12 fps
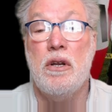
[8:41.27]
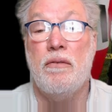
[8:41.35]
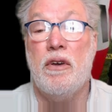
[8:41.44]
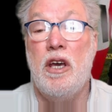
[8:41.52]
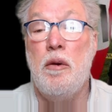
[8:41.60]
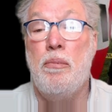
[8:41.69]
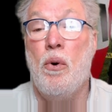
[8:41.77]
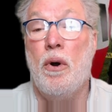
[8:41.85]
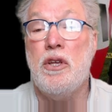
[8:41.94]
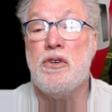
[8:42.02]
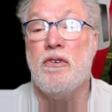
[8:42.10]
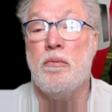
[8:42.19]
of key
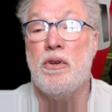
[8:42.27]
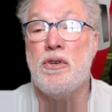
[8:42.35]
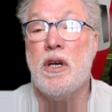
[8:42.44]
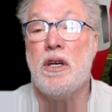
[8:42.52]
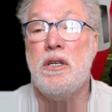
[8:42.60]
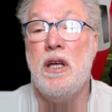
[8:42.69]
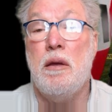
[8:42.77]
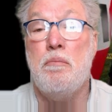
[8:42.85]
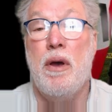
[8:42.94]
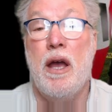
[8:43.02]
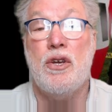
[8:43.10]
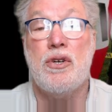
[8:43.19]
points from the sixteen
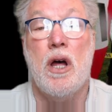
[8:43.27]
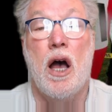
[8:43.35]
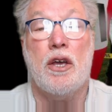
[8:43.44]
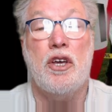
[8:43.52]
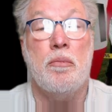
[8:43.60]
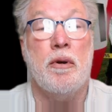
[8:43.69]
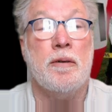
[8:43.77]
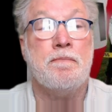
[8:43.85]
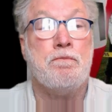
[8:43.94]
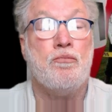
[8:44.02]
page document.